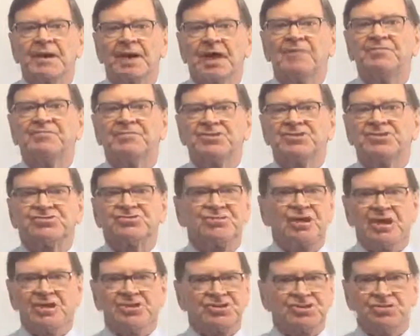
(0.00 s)

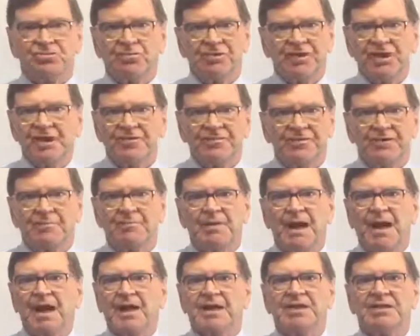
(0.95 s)
infrastructure, looking at the
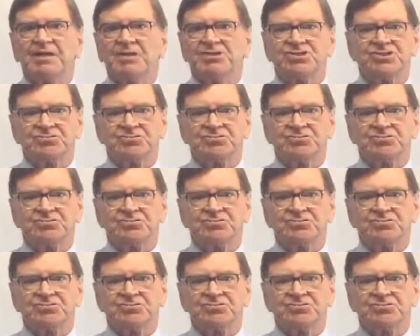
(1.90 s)
marketing